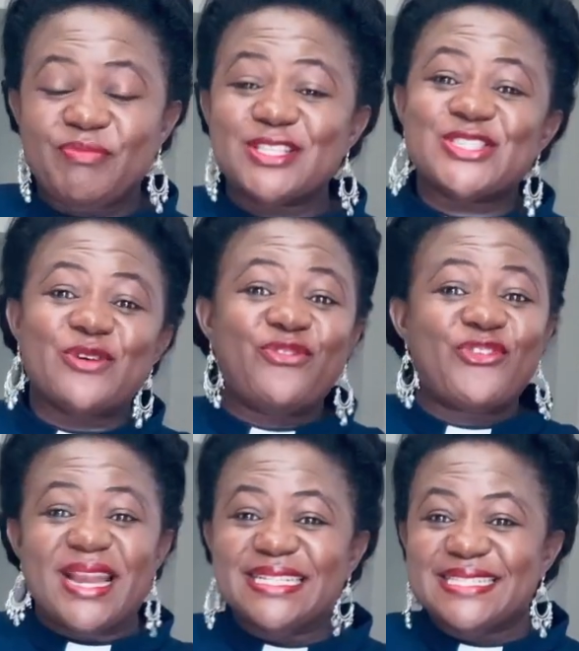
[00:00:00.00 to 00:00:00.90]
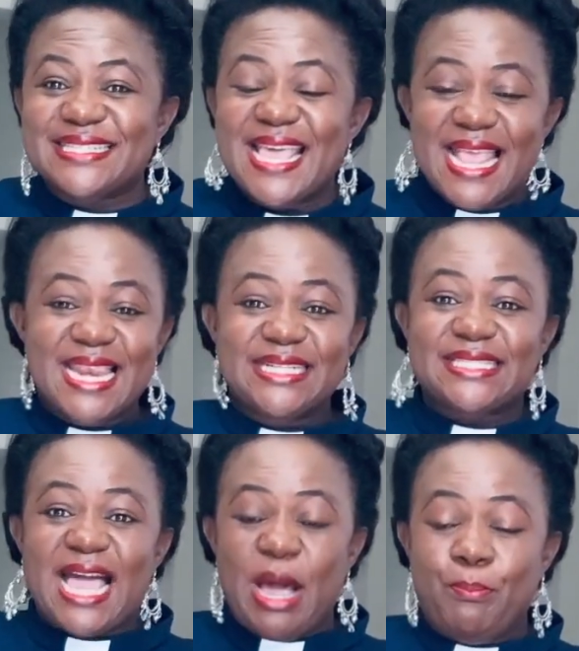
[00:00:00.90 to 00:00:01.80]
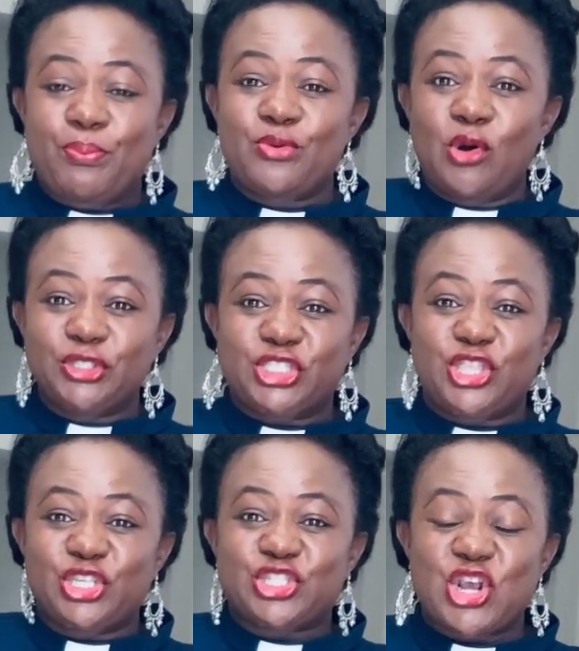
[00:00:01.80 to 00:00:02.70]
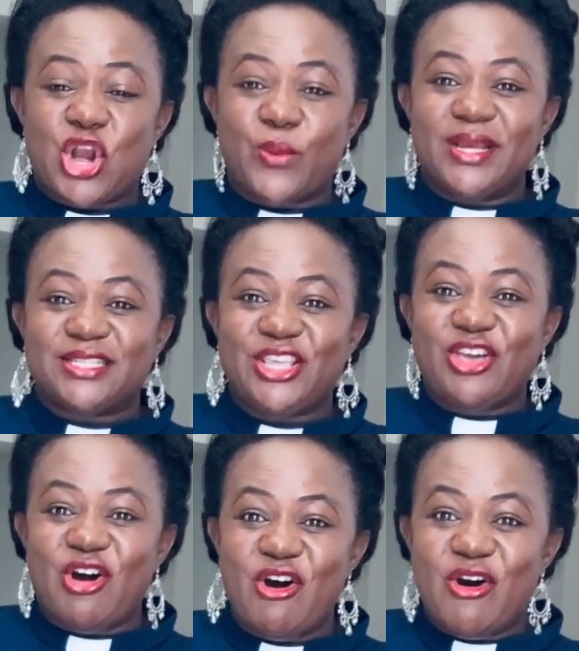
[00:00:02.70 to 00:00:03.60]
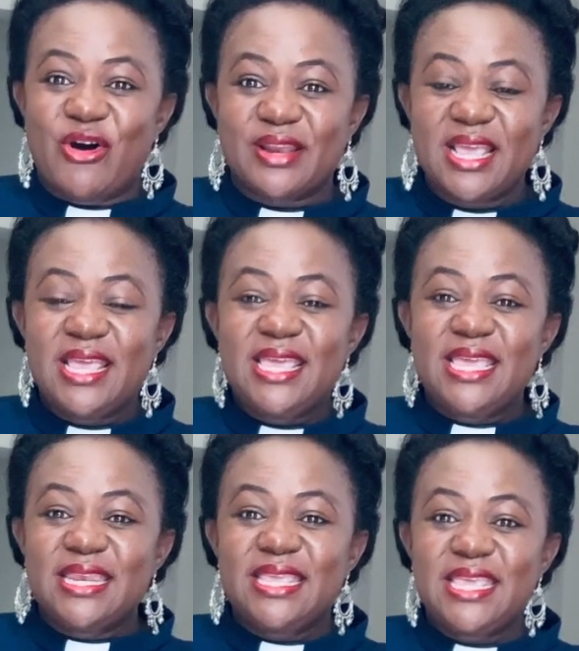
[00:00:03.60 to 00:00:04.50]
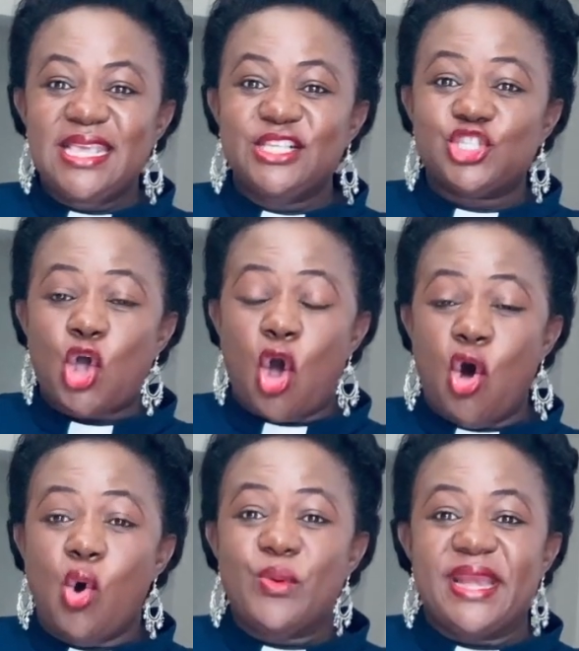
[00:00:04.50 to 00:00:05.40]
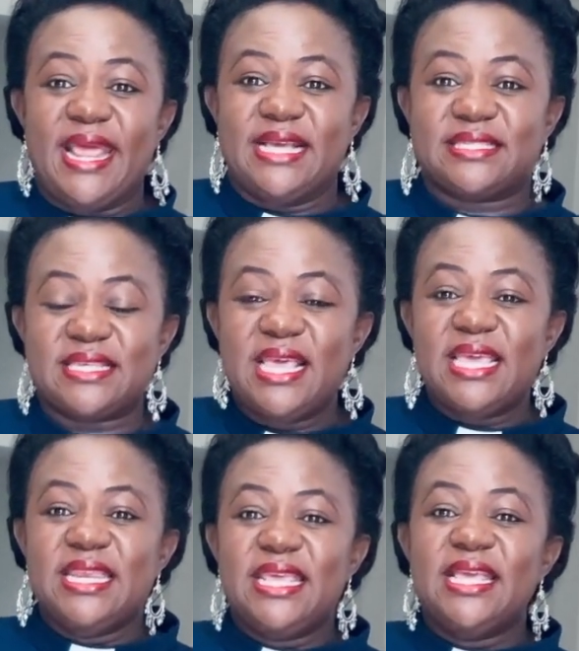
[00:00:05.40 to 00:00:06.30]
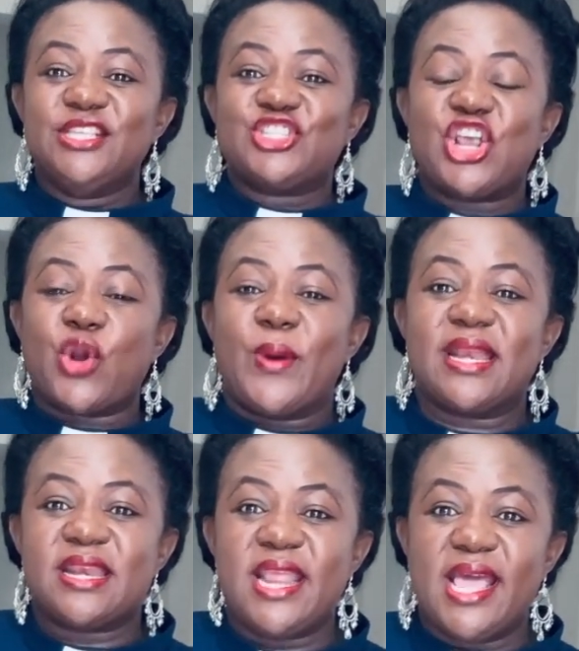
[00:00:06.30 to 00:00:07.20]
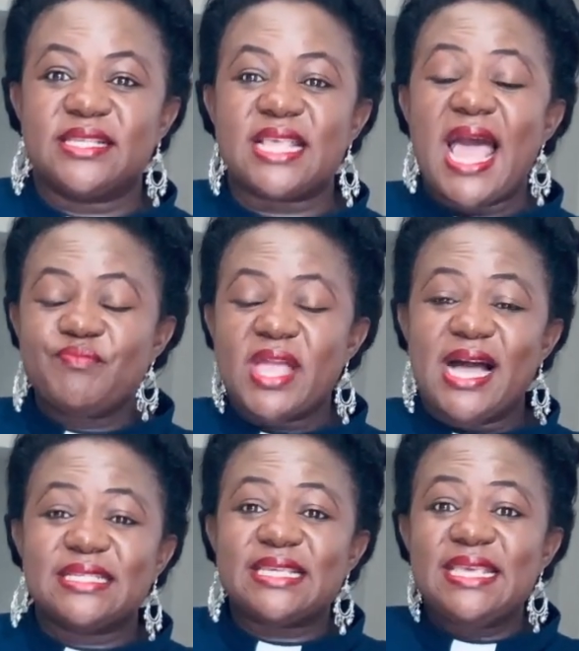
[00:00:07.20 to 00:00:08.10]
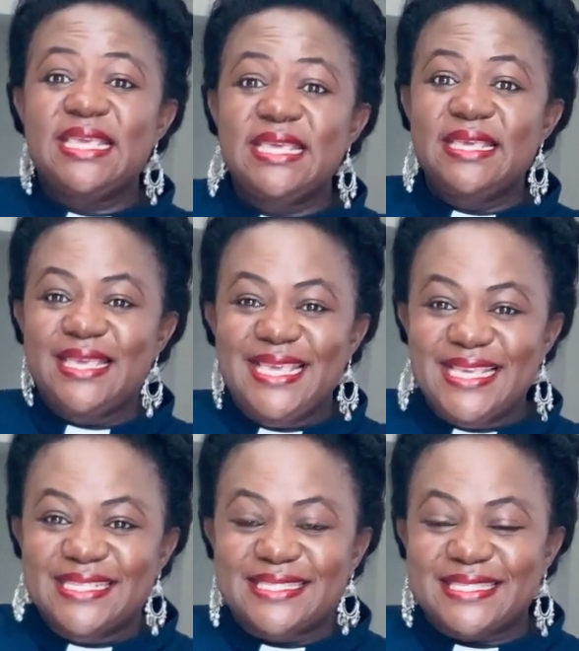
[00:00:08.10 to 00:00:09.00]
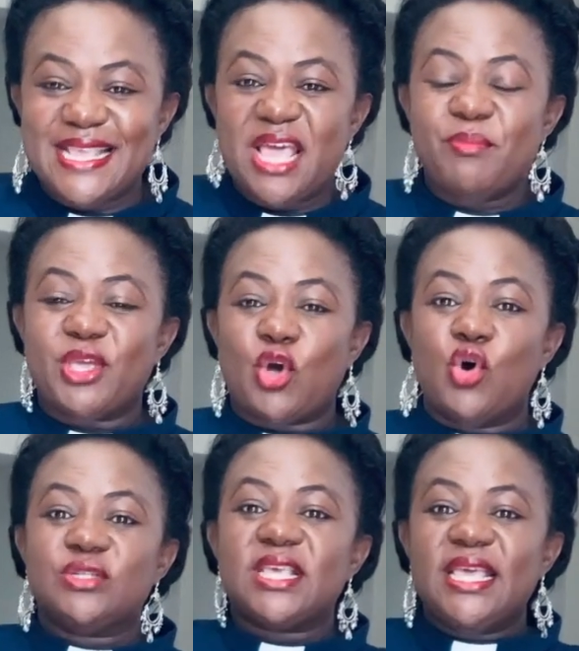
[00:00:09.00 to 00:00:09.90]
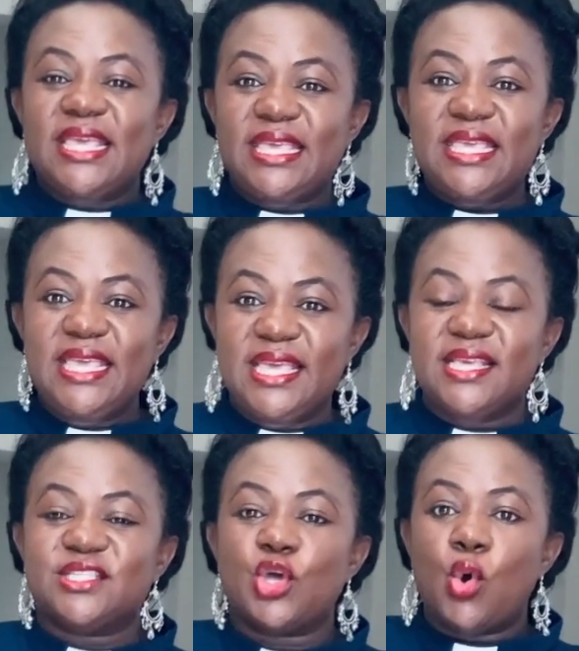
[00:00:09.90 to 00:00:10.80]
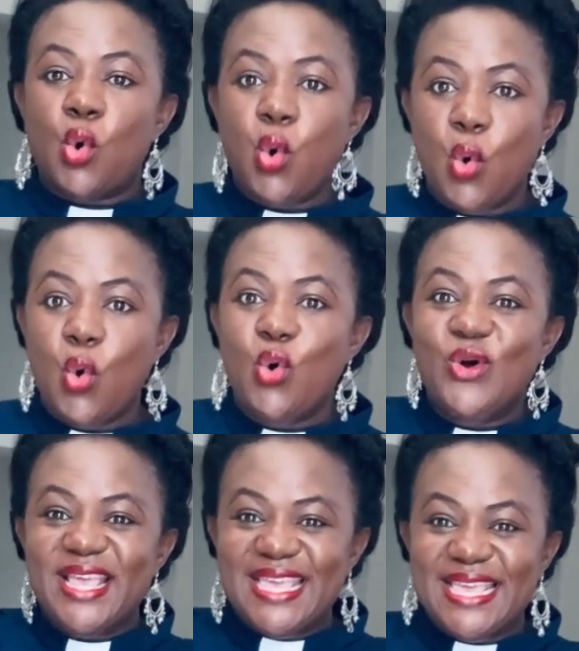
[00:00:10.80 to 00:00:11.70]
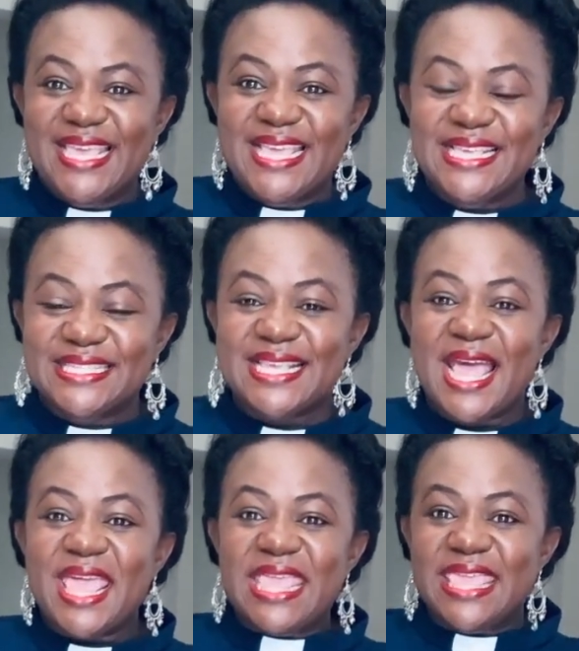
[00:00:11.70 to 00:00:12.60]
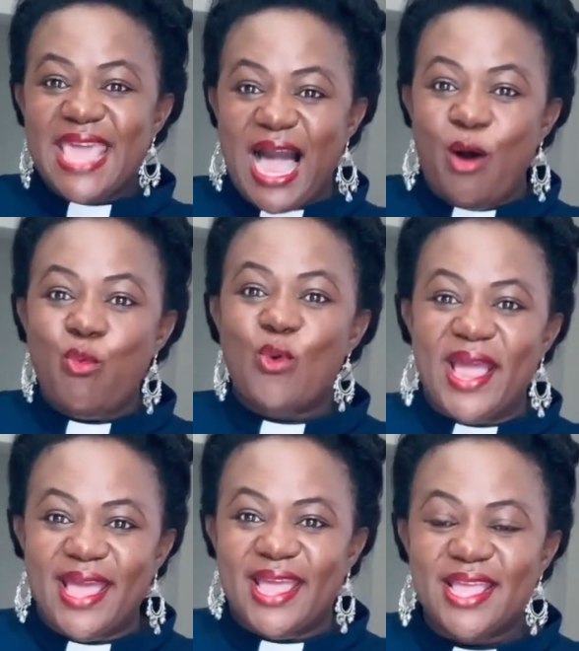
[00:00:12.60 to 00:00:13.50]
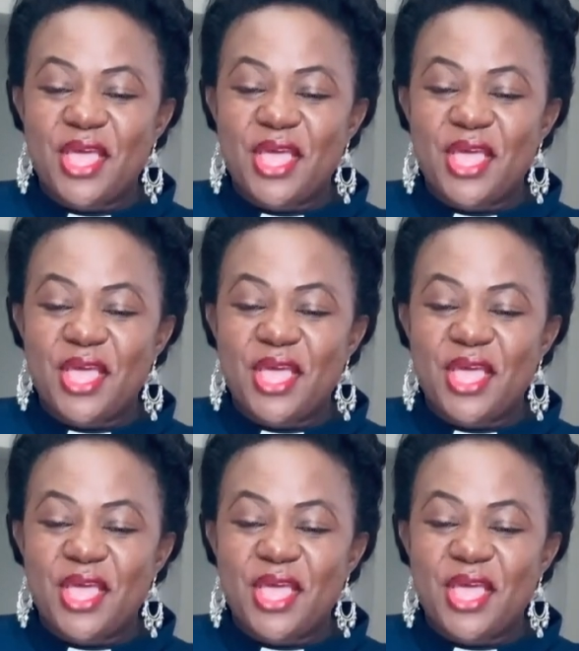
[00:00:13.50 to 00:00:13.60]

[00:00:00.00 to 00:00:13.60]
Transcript: So friends, let's approach this great God in his oneness, in his greatness as he is because he is who he is Yahweh,